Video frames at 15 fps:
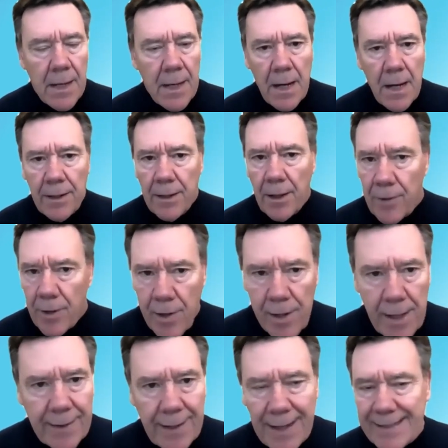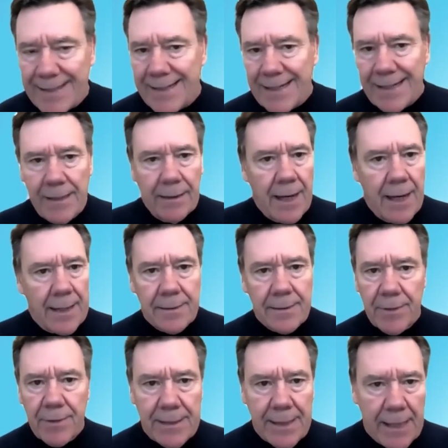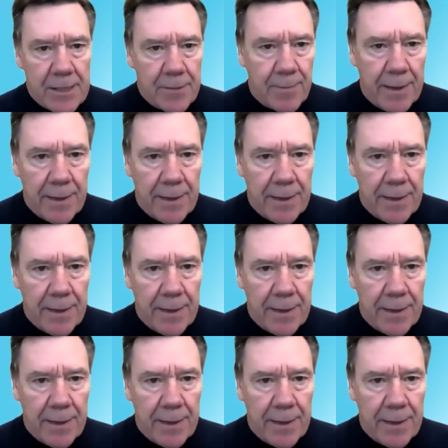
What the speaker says: Another area that I see lots of mistakes being